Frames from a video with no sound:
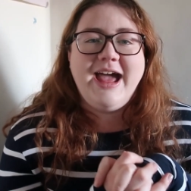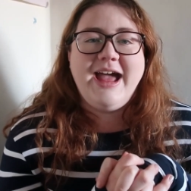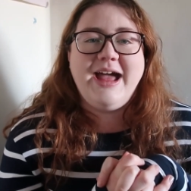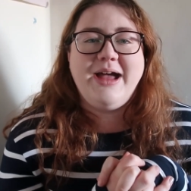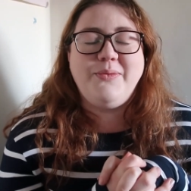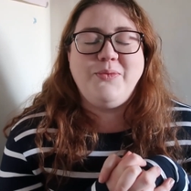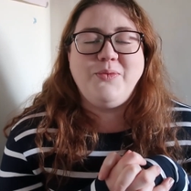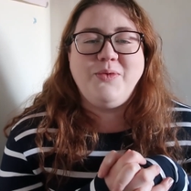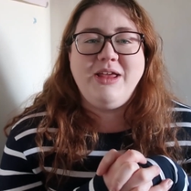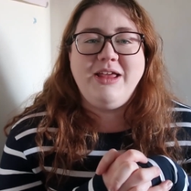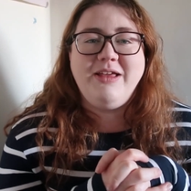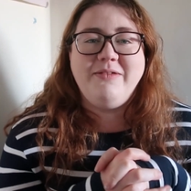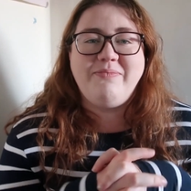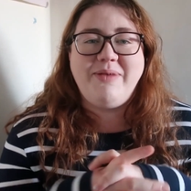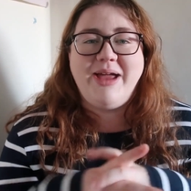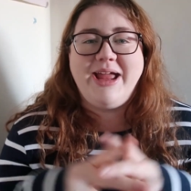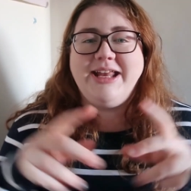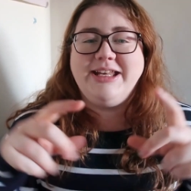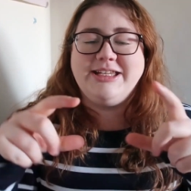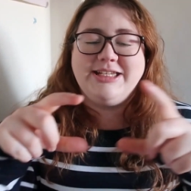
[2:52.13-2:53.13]
and um, we
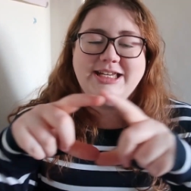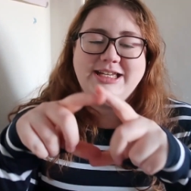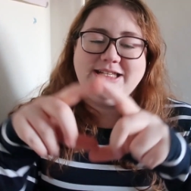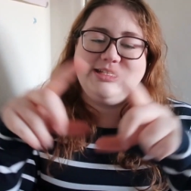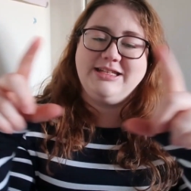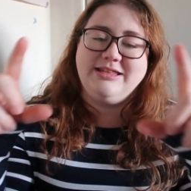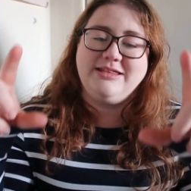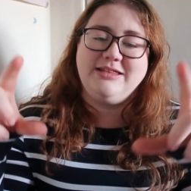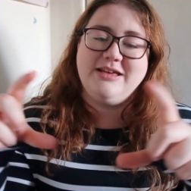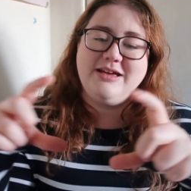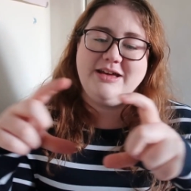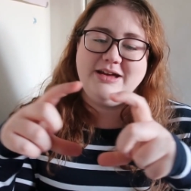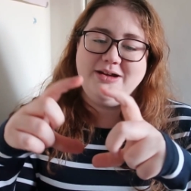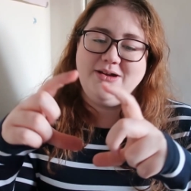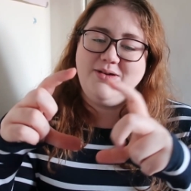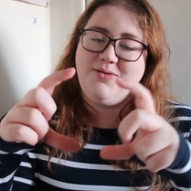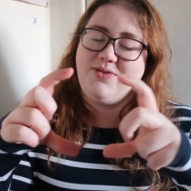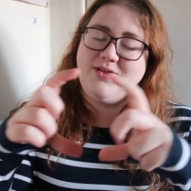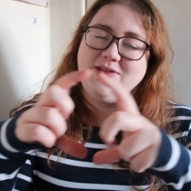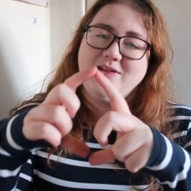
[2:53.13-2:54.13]
painted
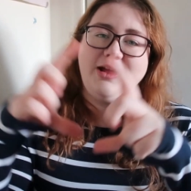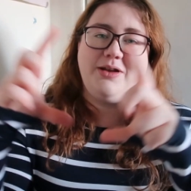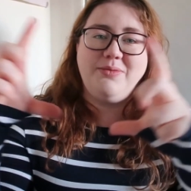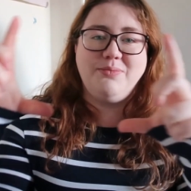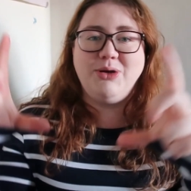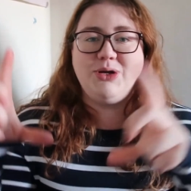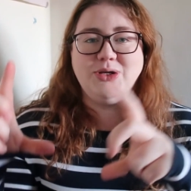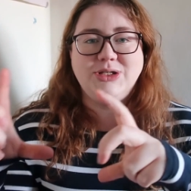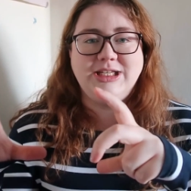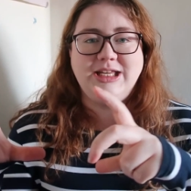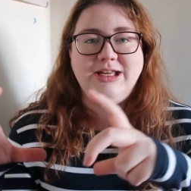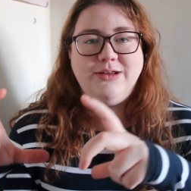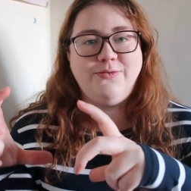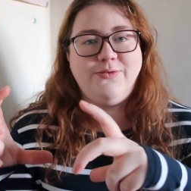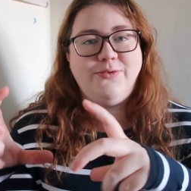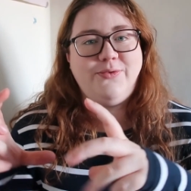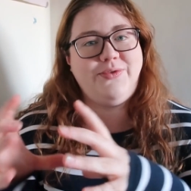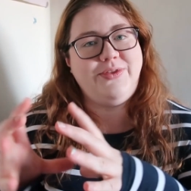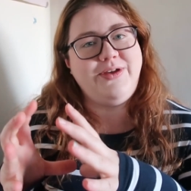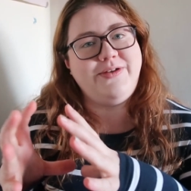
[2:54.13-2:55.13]
the sun
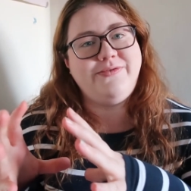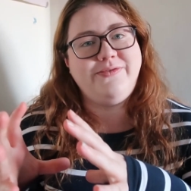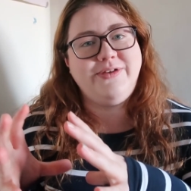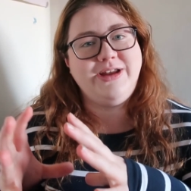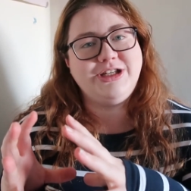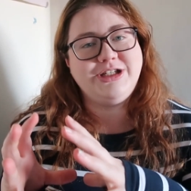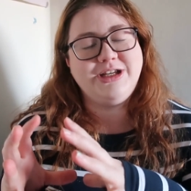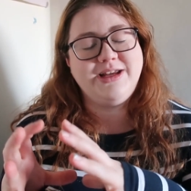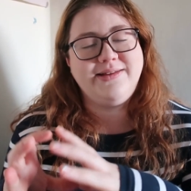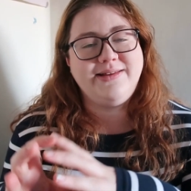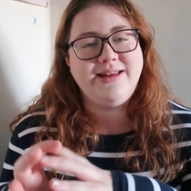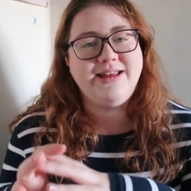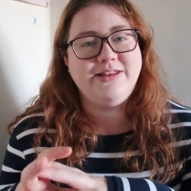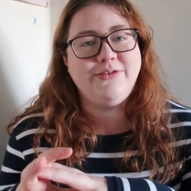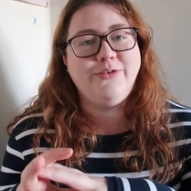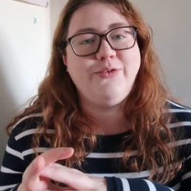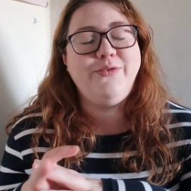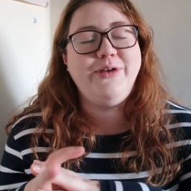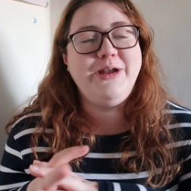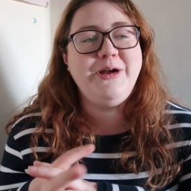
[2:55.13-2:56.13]
motif that features in
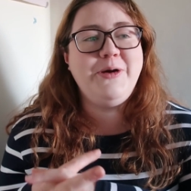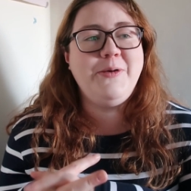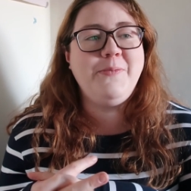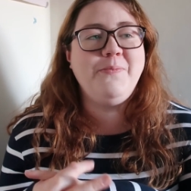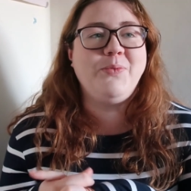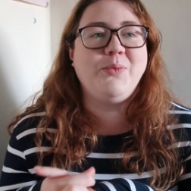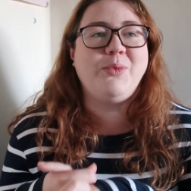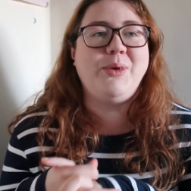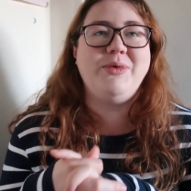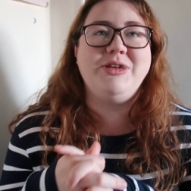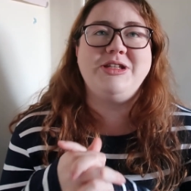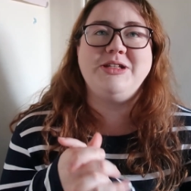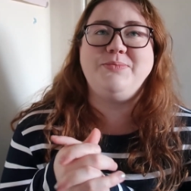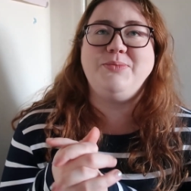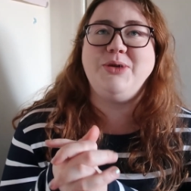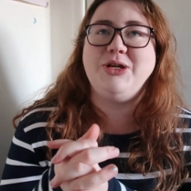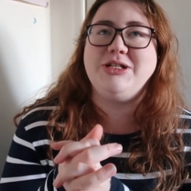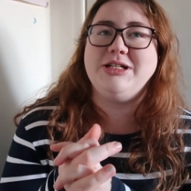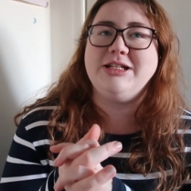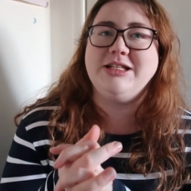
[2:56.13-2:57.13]
the film. When we did
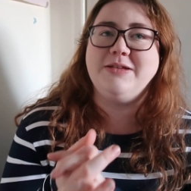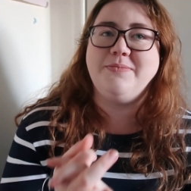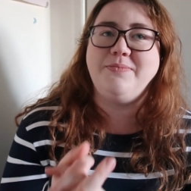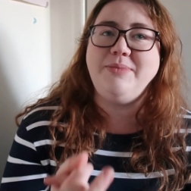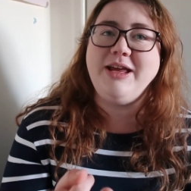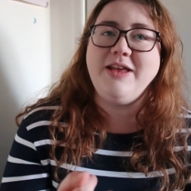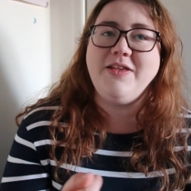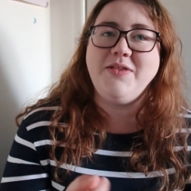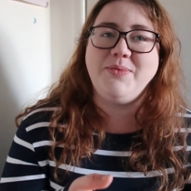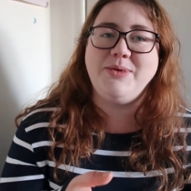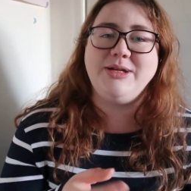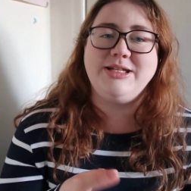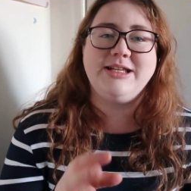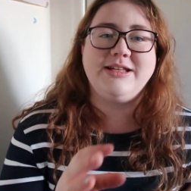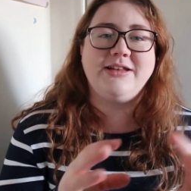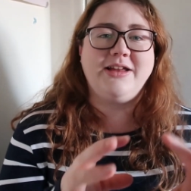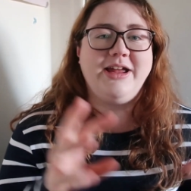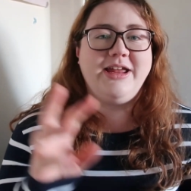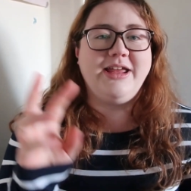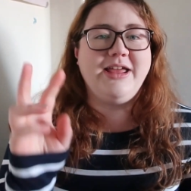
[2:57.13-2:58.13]
Beauty and the Beast we
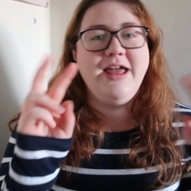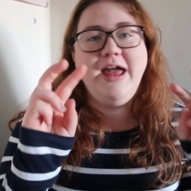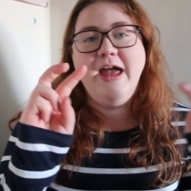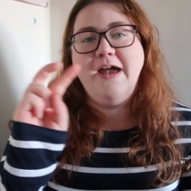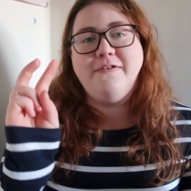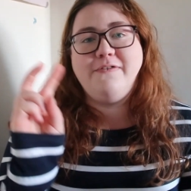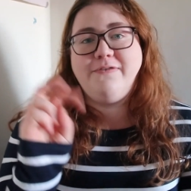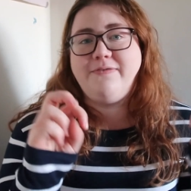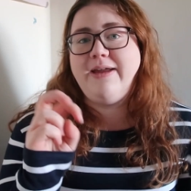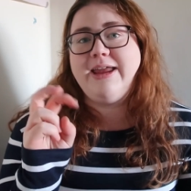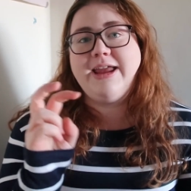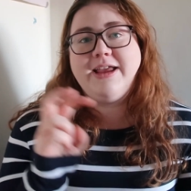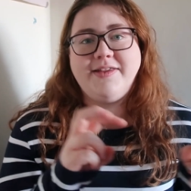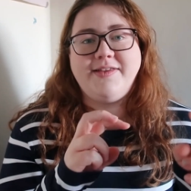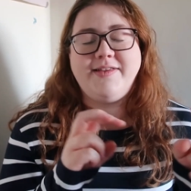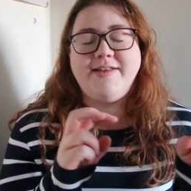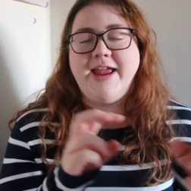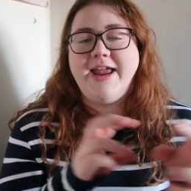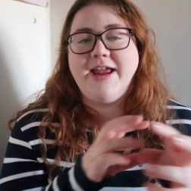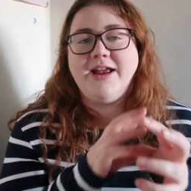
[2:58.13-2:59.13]
did like fake
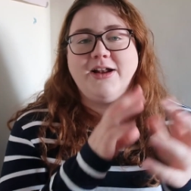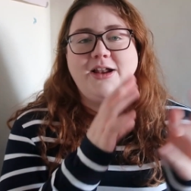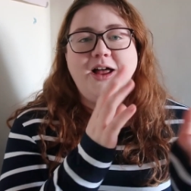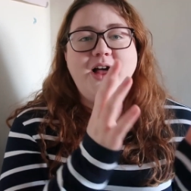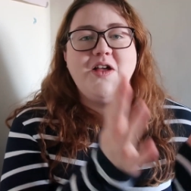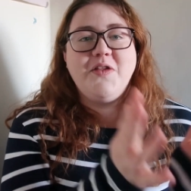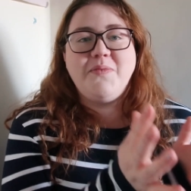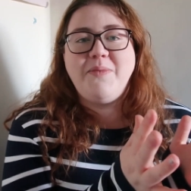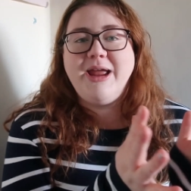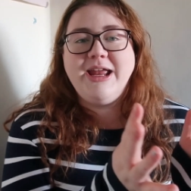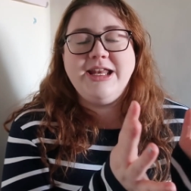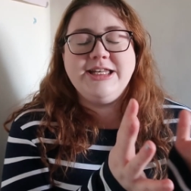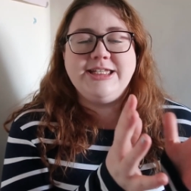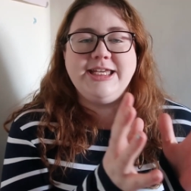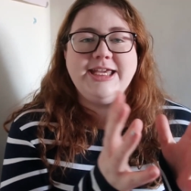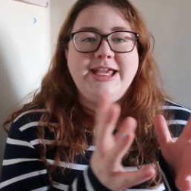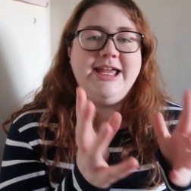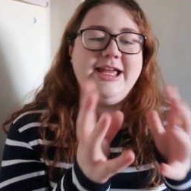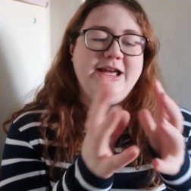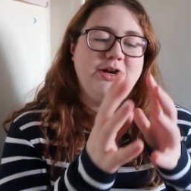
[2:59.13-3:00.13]
stained glass
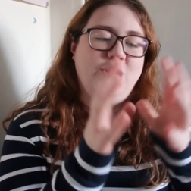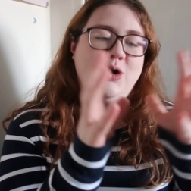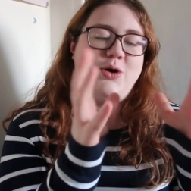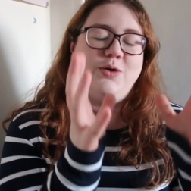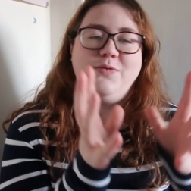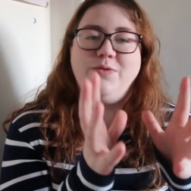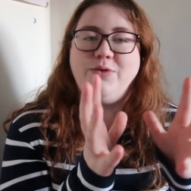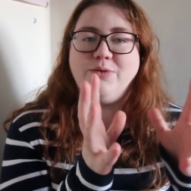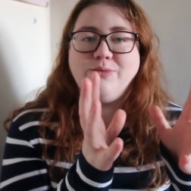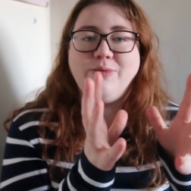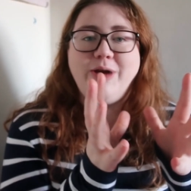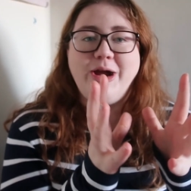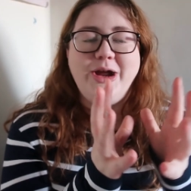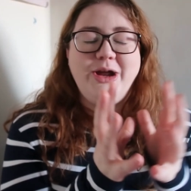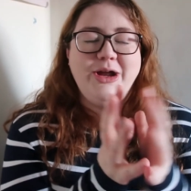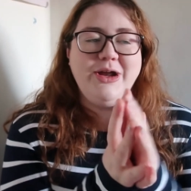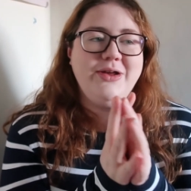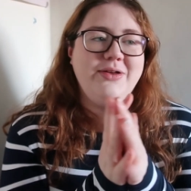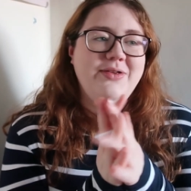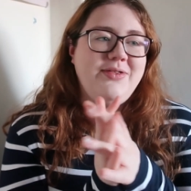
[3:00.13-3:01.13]
painting of the
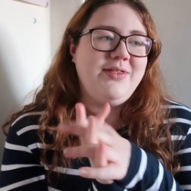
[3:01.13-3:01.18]
road